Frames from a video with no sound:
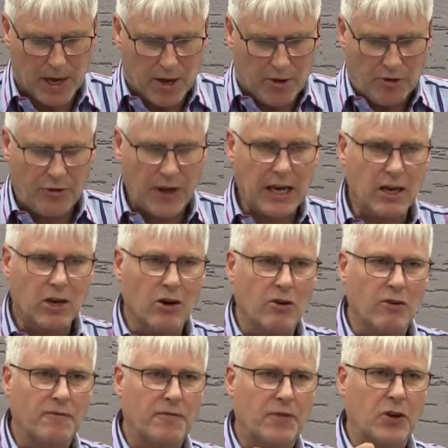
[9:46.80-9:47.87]
Think
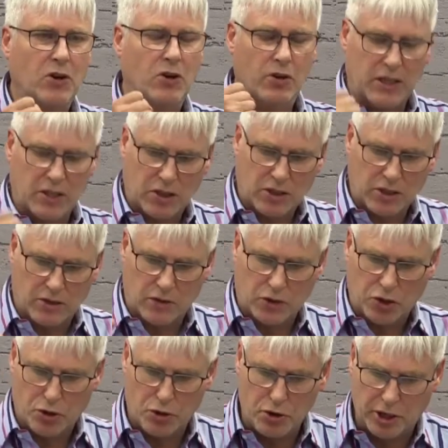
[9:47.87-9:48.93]
of the Christians
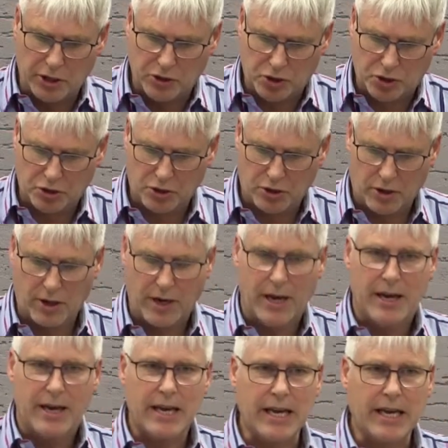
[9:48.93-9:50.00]
who
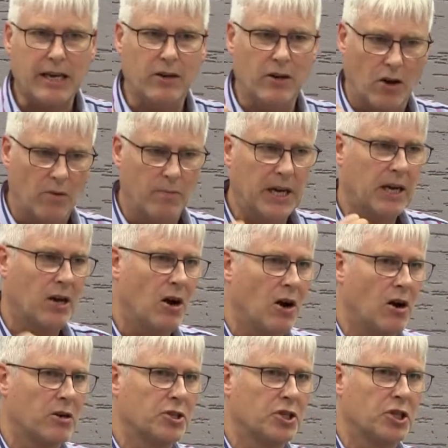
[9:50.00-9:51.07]
endure economic
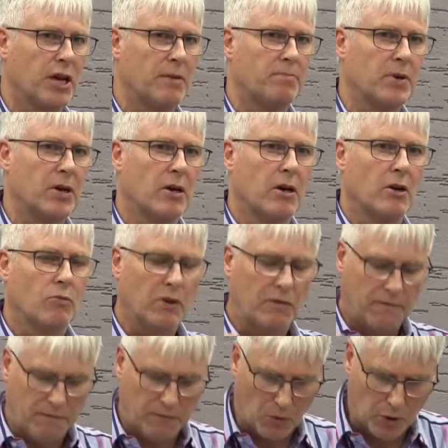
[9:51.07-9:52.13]
hardship with
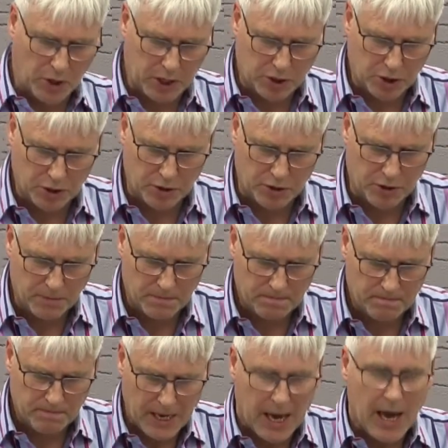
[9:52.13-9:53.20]
fortitude
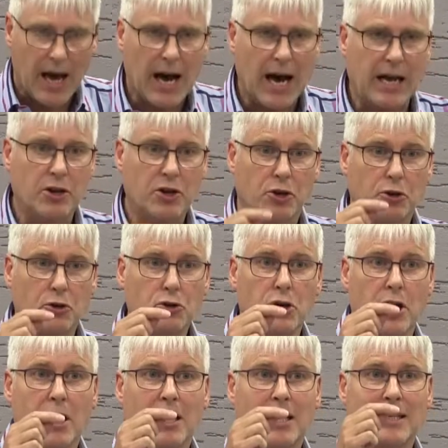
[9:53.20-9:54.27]
and who
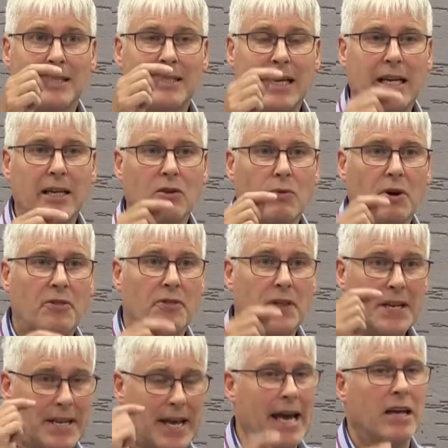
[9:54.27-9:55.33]
deal with the
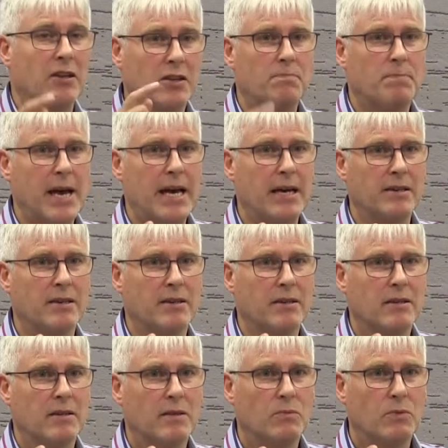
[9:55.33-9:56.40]
deathbed
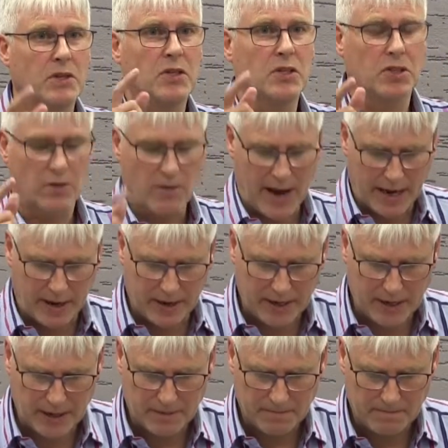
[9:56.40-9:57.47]
with serenity.